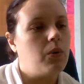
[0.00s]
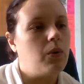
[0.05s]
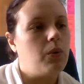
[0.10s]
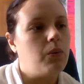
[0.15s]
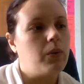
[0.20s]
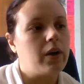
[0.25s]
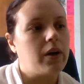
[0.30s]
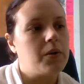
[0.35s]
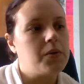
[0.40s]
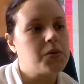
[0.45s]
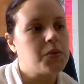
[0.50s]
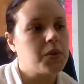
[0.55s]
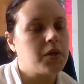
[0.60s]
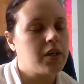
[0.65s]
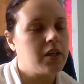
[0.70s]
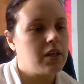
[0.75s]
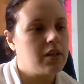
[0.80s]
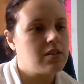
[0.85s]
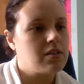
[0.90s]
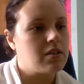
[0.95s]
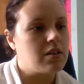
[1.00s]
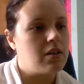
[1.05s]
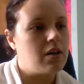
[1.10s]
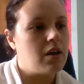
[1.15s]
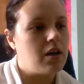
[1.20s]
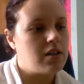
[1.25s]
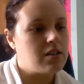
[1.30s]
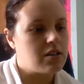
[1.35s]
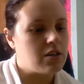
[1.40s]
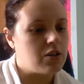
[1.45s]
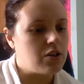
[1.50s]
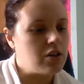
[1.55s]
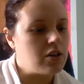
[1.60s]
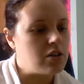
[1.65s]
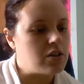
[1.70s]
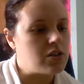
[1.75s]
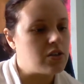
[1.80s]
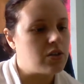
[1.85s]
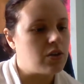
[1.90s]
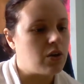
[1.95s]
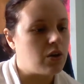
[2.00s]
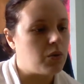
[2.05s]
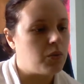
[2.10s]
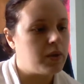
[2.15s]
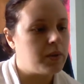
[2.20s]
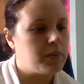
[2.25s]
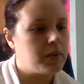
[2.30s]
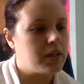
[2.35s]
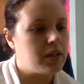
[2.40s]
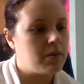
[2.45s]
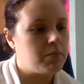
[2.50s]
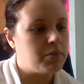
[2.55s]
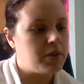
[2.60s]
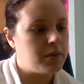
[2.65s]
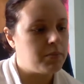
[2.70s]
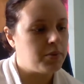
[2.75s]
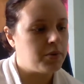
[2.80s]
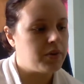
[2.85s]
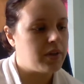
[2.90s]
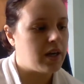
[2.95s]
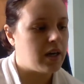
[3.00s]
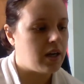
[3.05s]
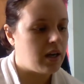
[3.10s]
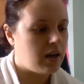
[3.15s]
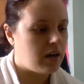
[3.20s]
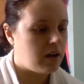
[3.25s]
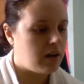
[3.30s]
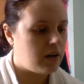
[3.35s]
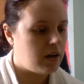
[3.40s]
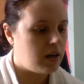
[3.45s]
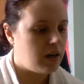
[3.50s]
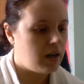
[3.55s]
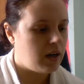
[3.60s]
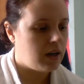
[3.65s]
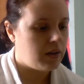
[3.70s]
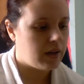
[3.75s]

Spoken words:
when I was working as a nurse, we would get people that had